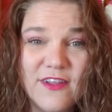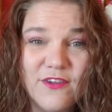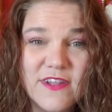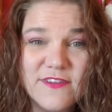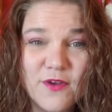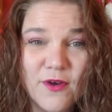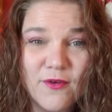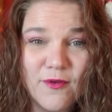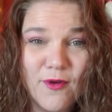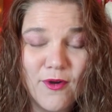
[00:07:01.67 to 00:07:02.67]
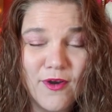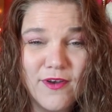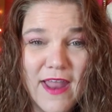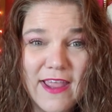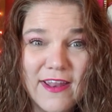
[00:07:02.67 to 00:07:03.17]
illness or
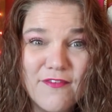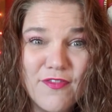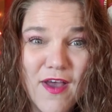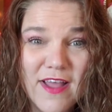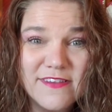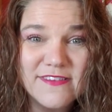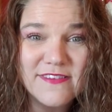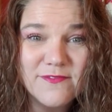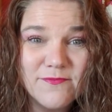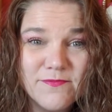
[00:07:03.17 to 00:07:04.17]
negative thoughts.